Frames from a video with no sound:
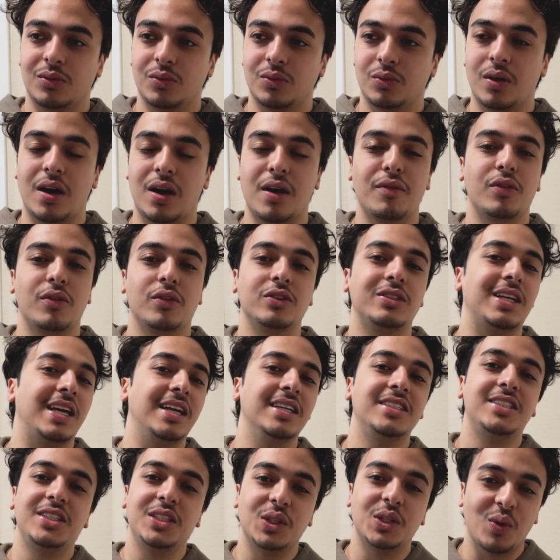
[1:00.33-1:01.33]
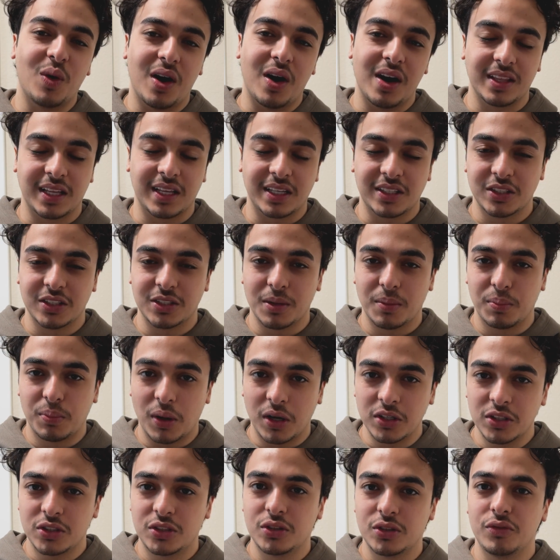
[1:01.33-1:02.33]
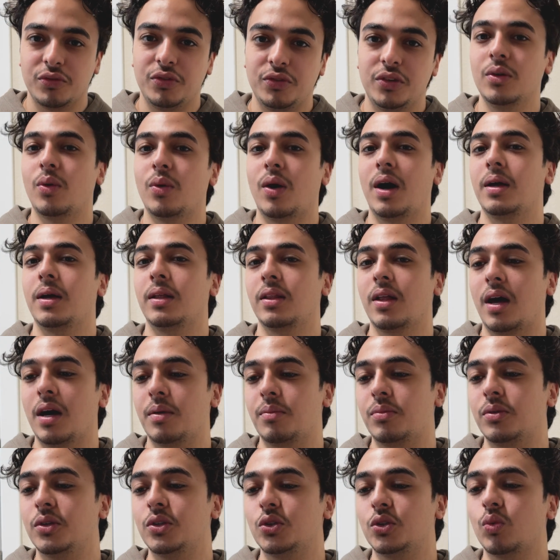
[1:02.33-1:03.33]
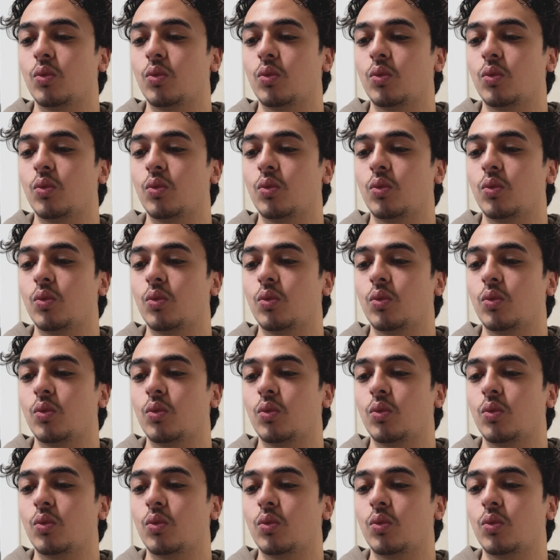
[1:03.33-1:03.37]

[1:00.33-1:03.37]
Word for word: whatever, Daisy U I, like there's a bunch of U I libraries.